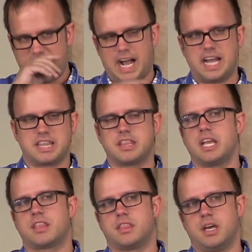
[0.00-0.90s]
I
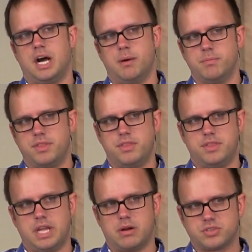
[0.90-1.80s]
think
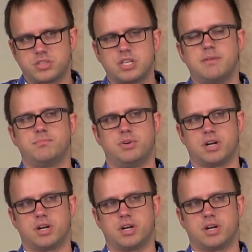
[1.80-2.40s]
there are some